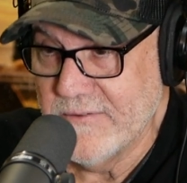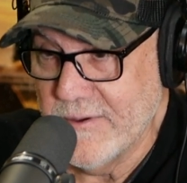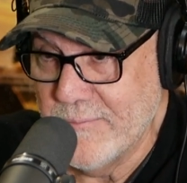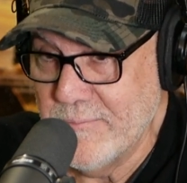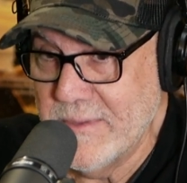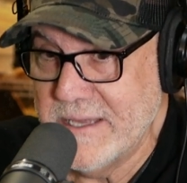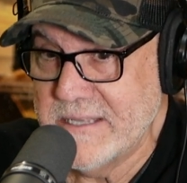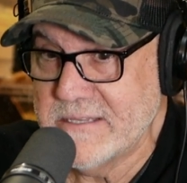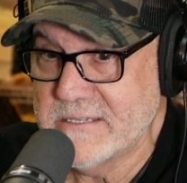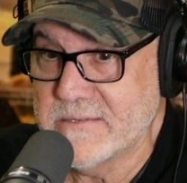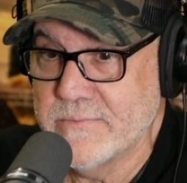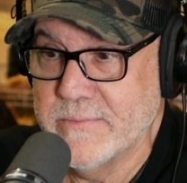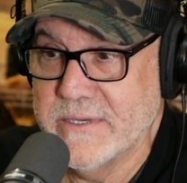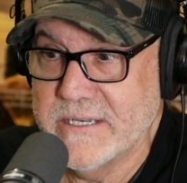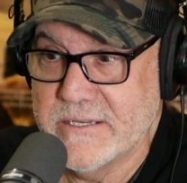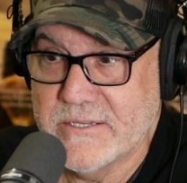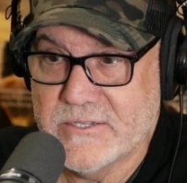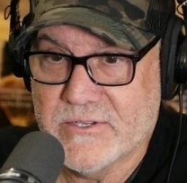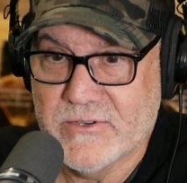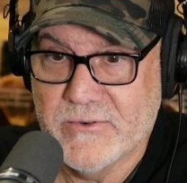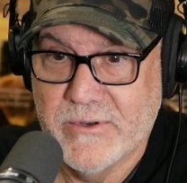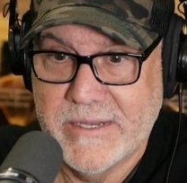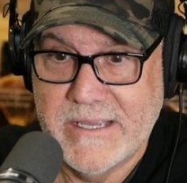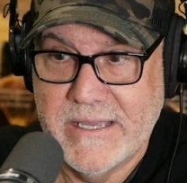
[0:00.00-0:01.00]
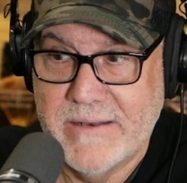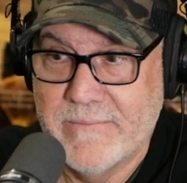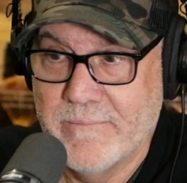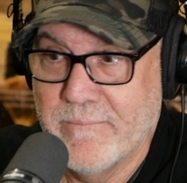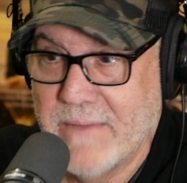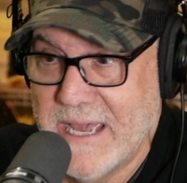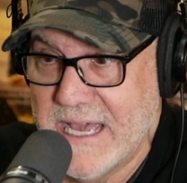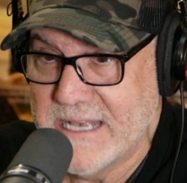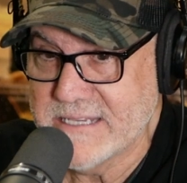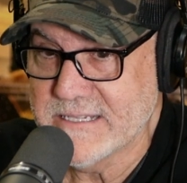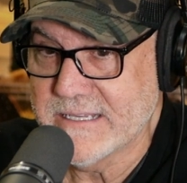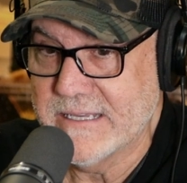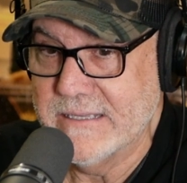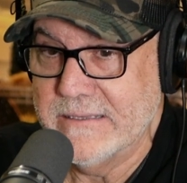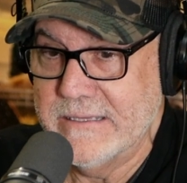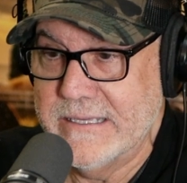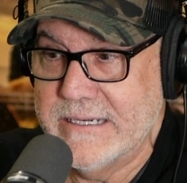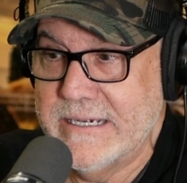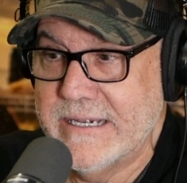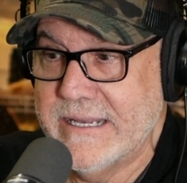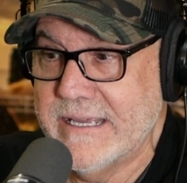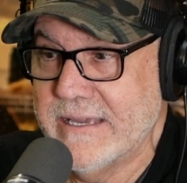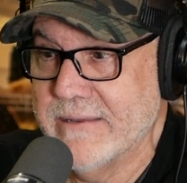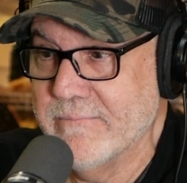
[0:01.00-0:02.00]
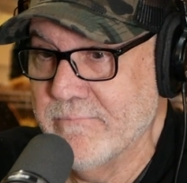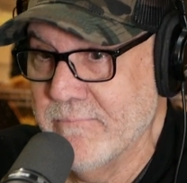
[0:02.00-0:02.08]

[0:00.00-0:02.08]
have a men's ministry and masculinity